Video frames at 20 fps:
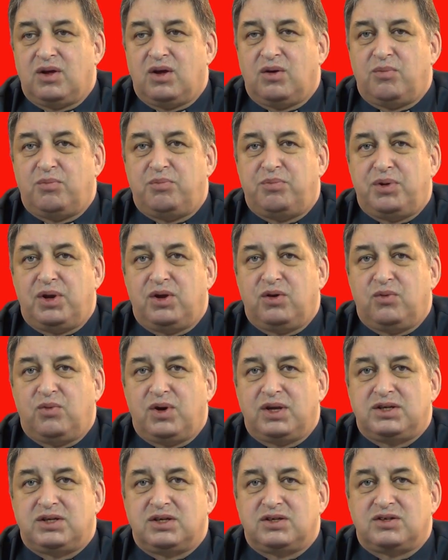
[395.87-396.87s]
blue
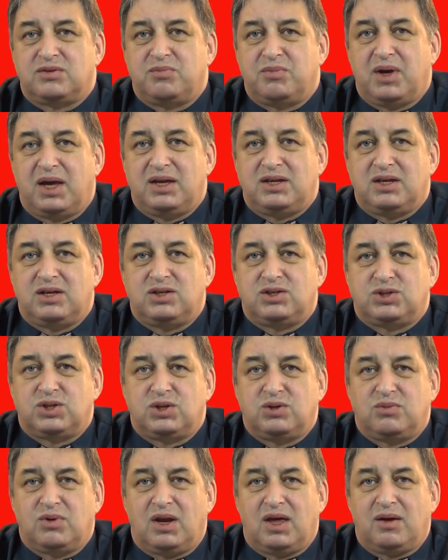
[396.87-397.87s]
widgets made in
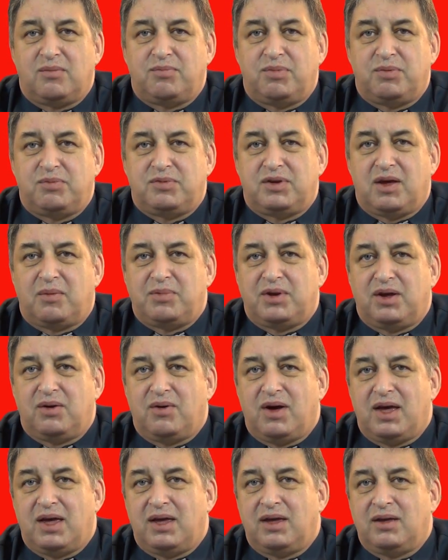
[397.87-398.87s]
Joondalup, W
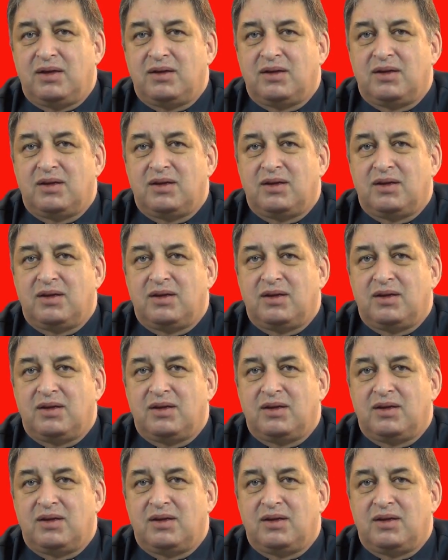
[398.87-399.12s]
A